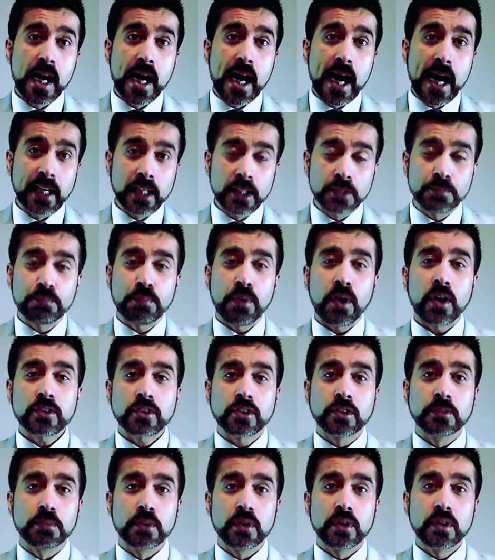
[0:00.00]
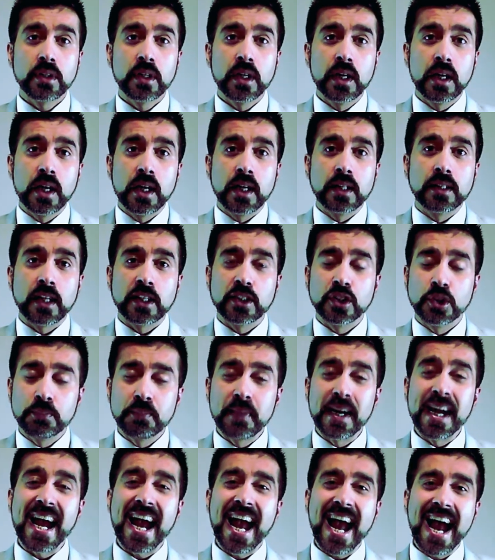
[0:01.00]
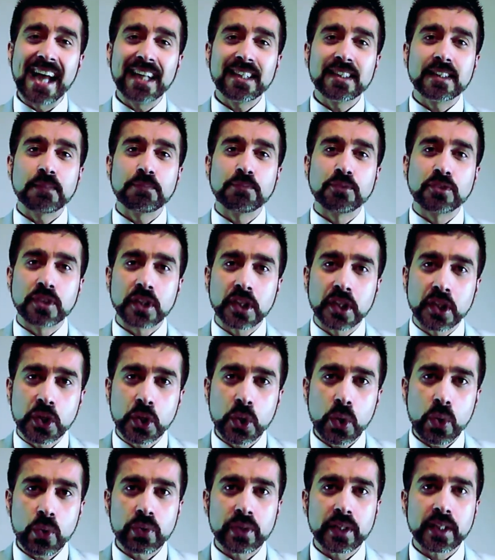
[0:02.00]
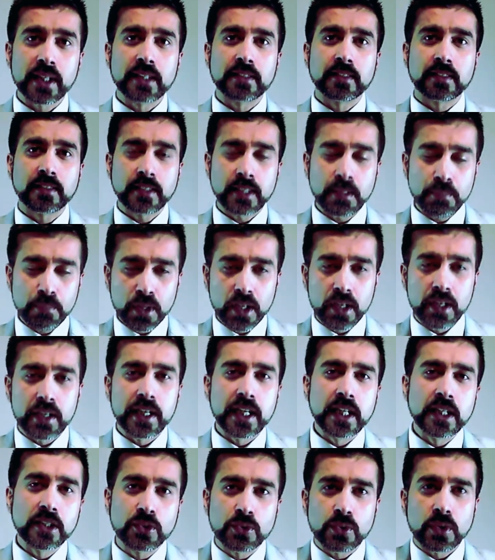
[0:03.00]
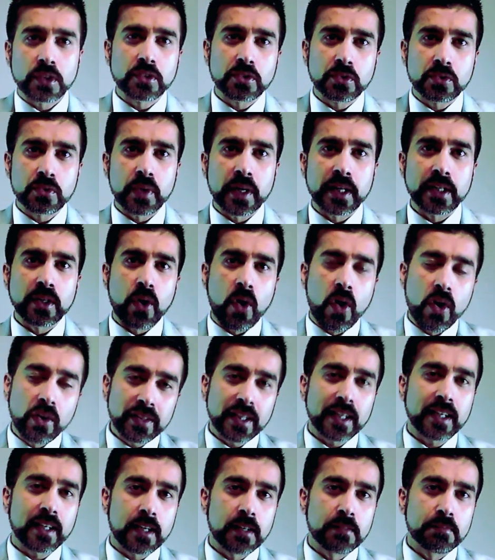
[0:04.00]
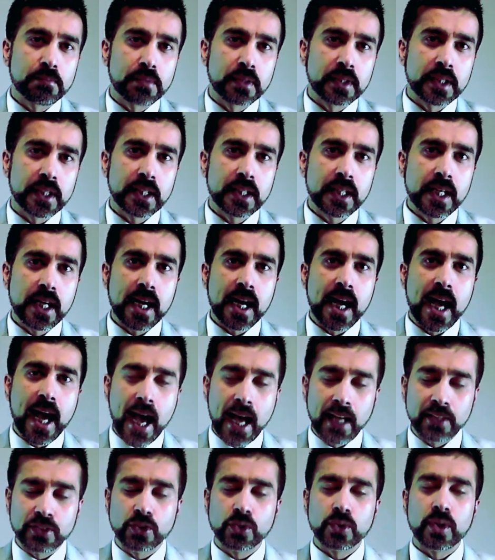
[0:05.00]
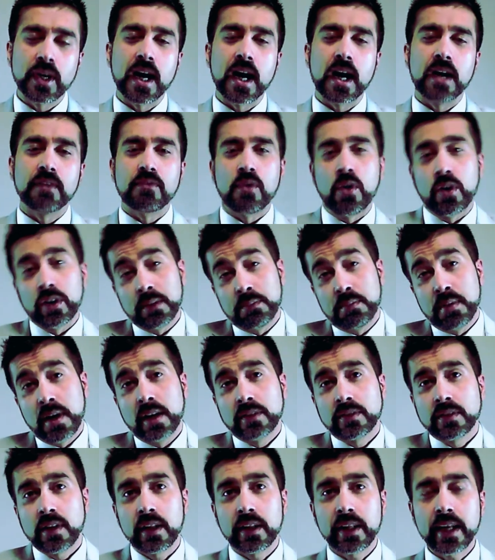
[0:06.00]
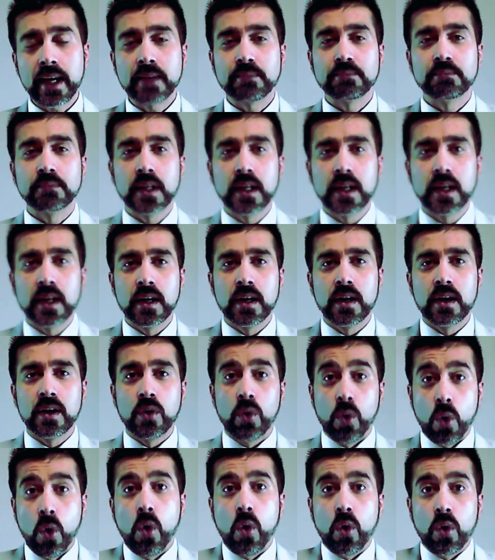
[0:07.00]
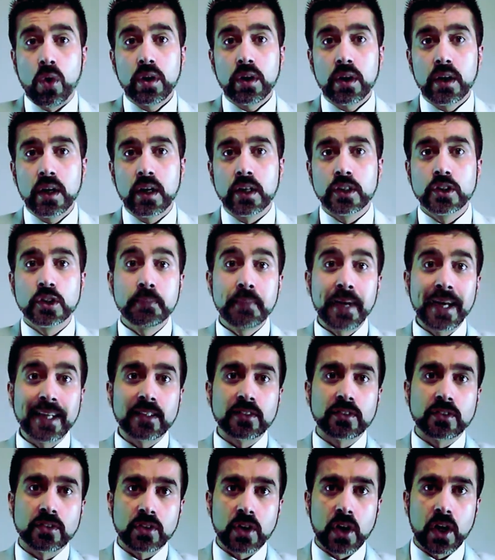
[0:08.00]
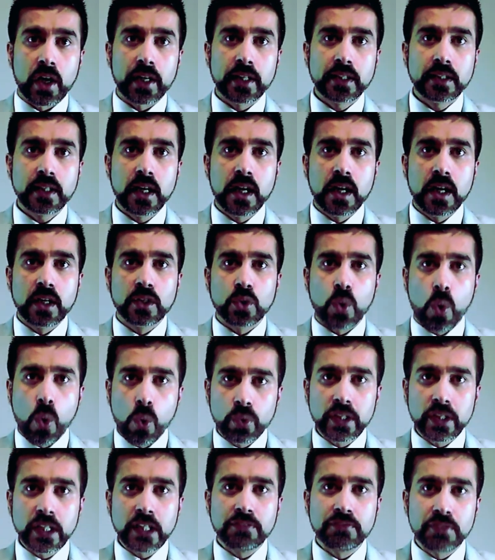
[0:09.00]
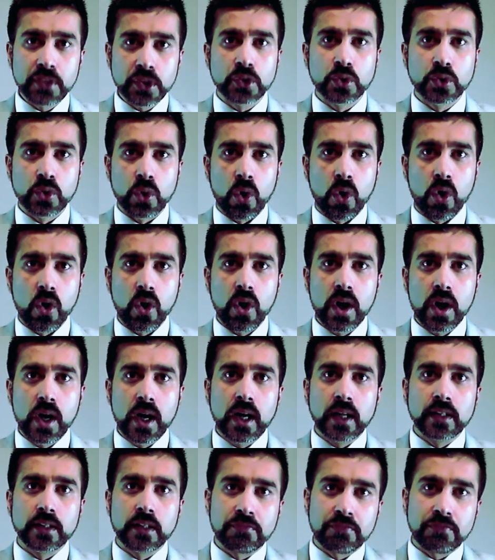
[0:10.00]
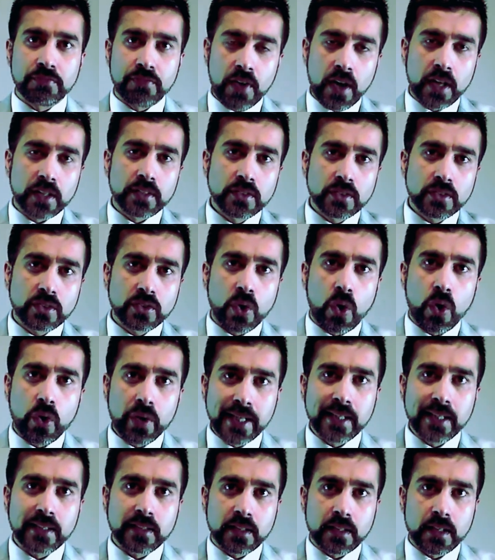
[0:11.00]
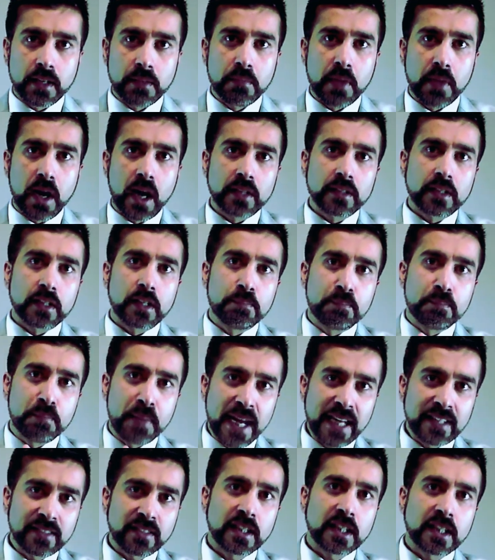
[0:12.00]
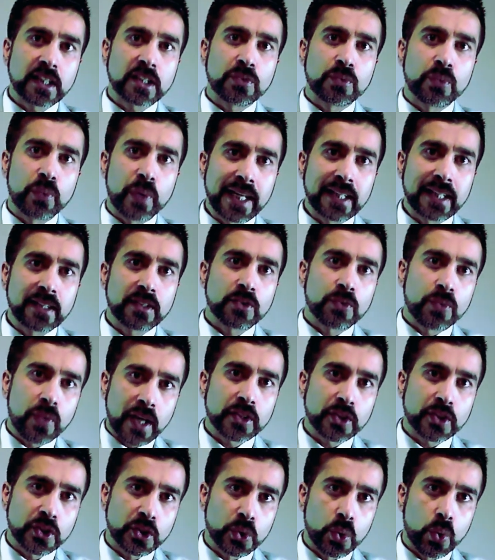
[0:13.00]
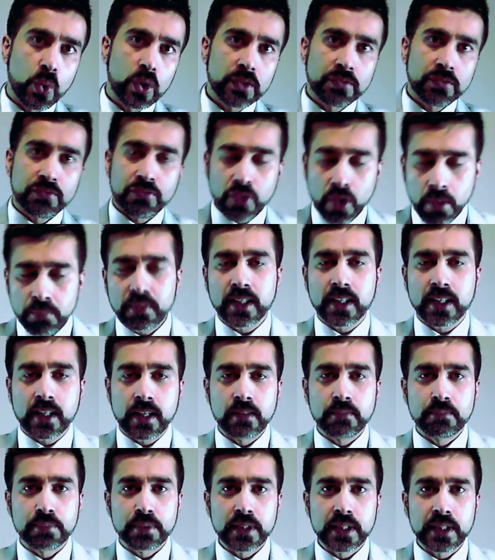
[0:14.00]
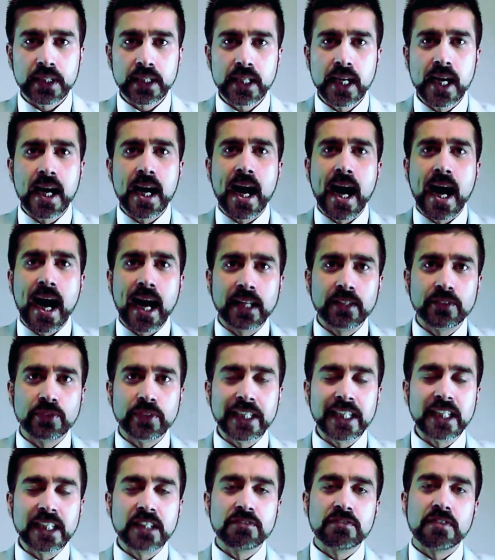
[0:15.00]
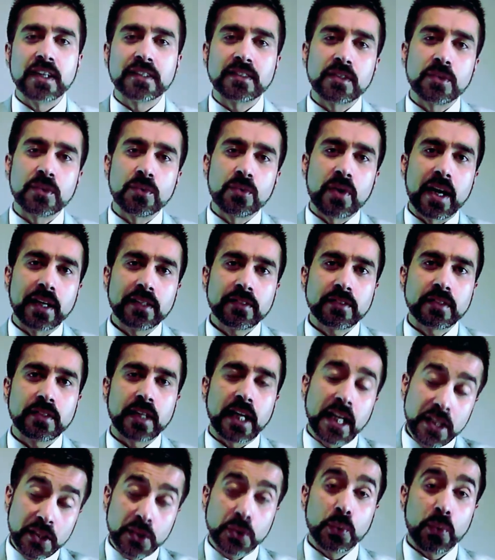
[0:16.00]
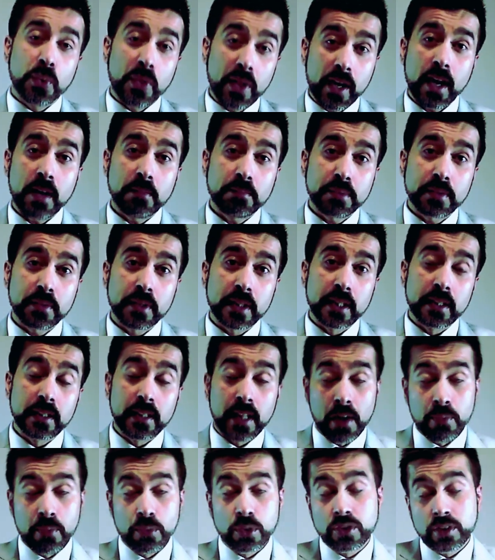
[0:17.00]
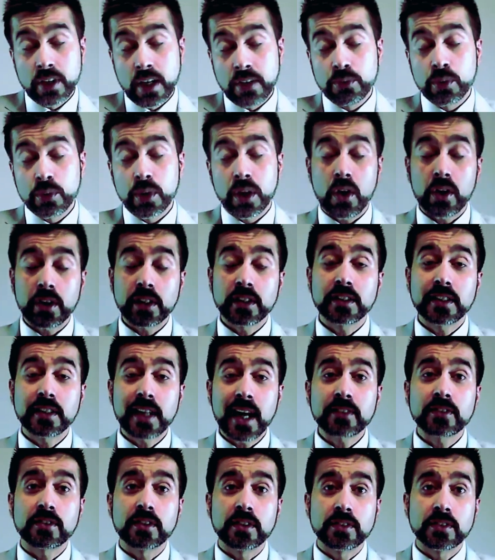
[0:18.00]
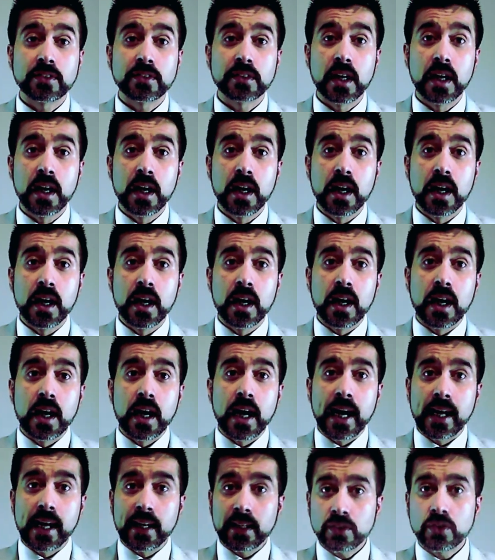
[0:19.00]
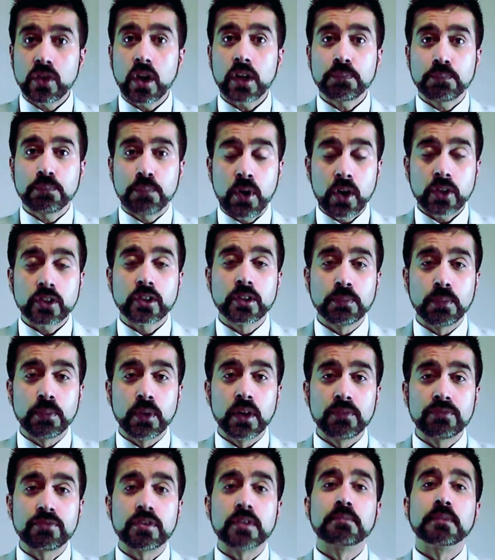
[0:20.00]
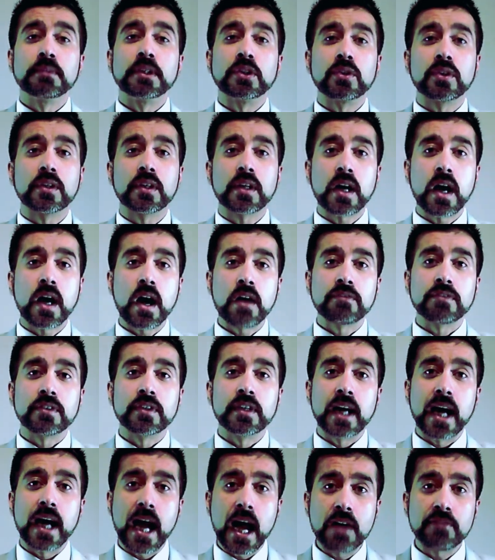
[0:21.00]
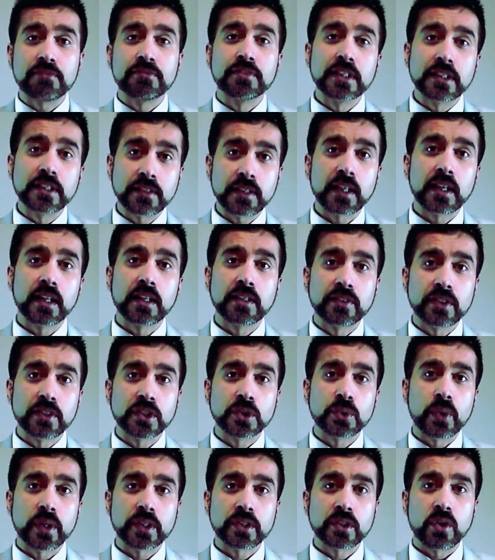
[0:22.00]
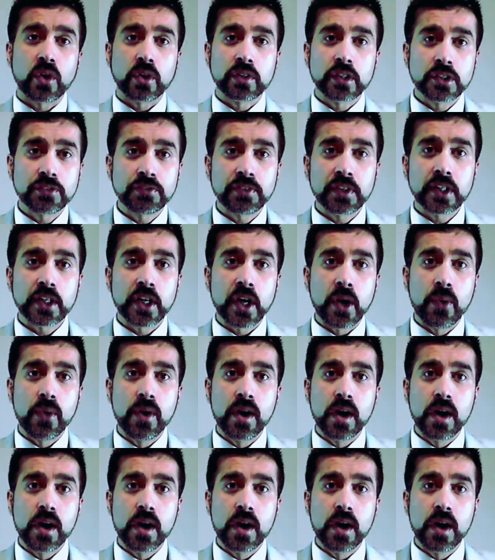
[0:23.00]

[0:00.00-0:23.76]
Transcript: It is possible that you may end up securing a similar interest rate on the company as you have on the personal name, or you may decide to only withdraw the funds or income under the basic rate threshold from the company and reinvest the rest into the company. That would save you a lot in taxes. It is not possible for me to cover every single situation on this video,